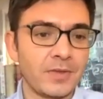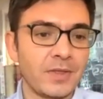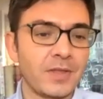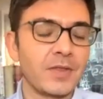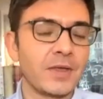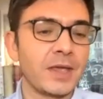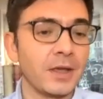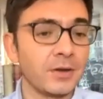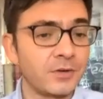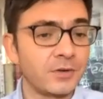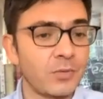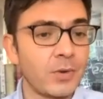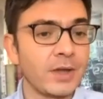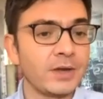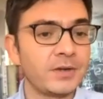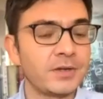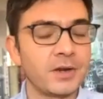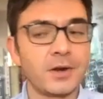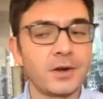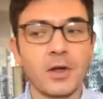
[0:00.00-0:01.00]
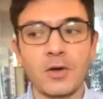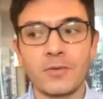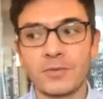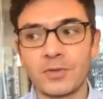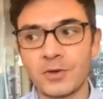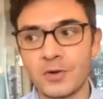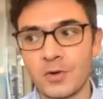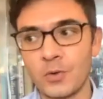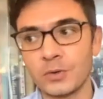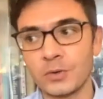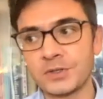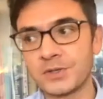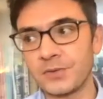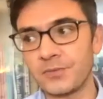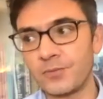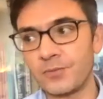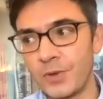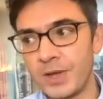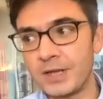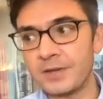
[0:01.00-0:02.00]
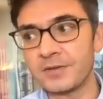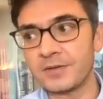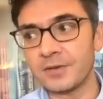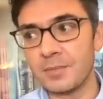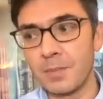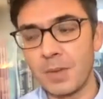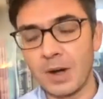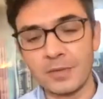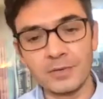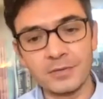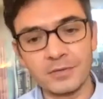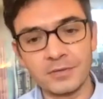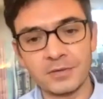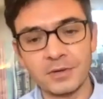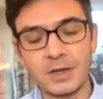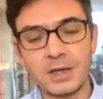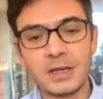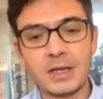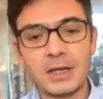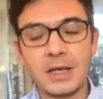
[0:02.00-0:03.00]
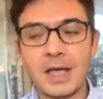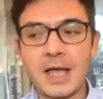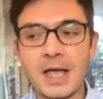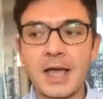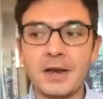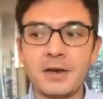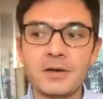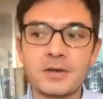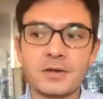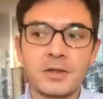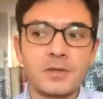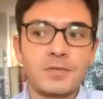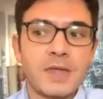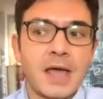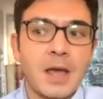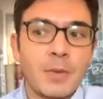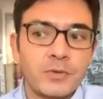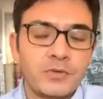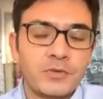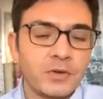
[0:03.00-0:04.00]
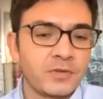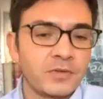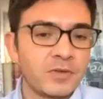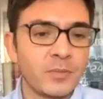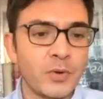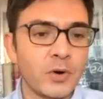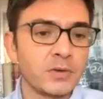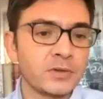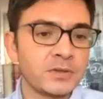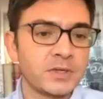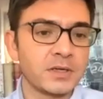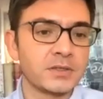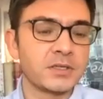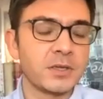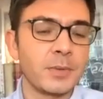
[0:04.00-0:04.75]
Then they iterated over the course of weeks and months, and that was just the process.